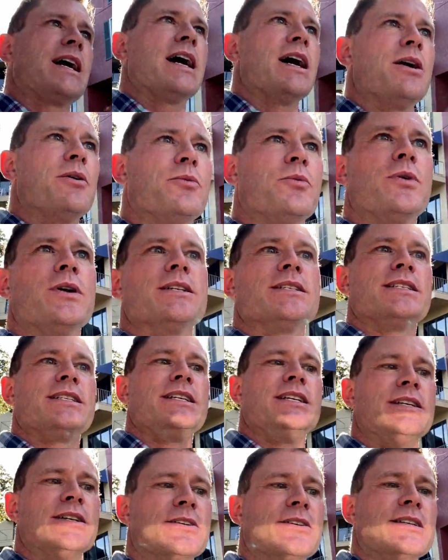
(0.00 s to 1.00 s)
out what's
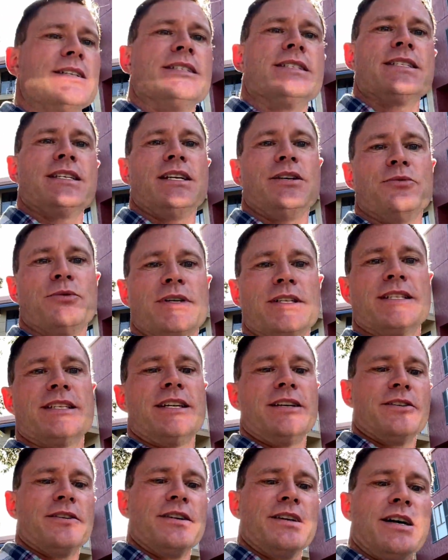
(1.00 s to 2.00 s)
here and seeing what's
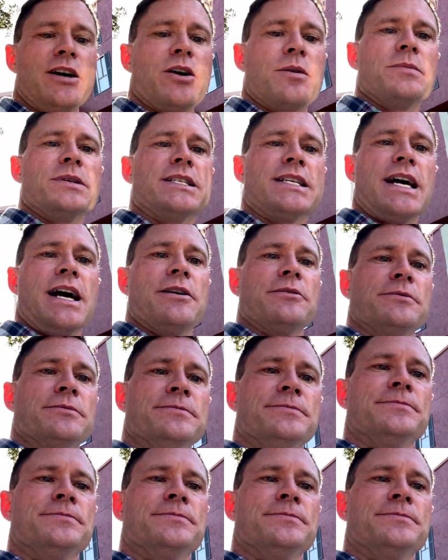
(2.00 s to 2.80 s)
here in Harbour Town.